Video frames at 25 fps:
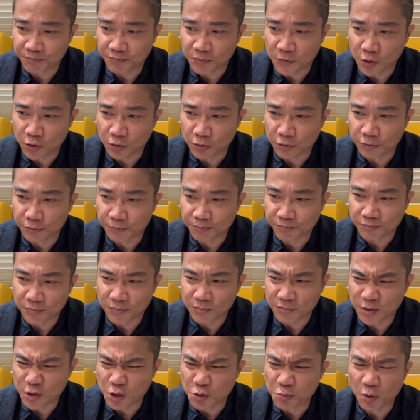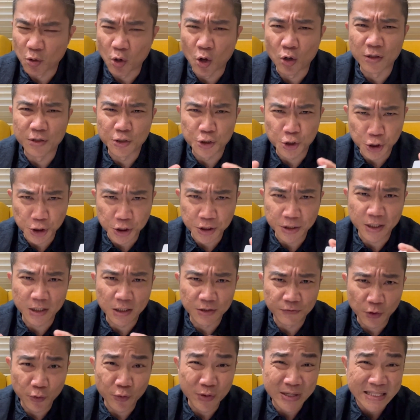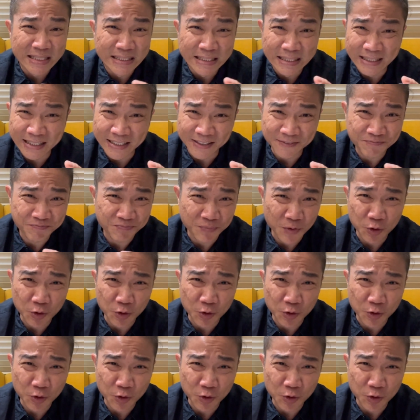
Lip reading: numerology kind of a reading,